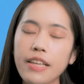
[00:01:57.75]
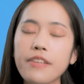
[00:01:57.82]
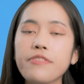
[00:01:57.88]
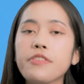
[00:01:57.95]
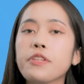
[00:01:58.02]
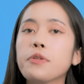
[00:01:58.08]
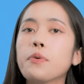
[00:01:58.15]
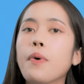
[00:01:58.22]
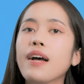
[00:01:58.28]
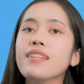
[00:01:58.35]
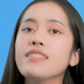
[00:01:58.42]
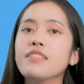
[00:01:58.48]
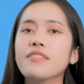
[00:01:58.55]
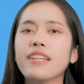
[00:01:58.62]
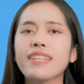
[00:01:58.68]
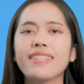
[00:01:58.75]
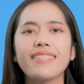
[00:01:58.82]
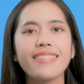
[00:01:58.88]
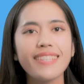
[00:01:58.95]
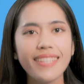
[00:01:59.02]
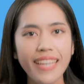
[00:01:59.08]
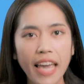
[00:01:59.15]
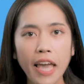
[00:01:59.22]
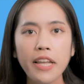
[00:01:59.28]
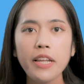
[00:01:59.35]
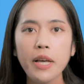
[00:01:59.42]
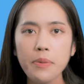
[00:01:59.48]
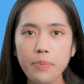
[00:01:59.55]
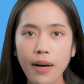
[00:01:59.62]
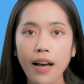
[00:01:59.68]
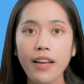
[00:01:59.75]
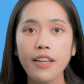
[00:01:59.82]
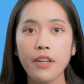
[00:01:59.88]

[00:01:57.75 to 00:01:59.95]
if you're wondering, can I buy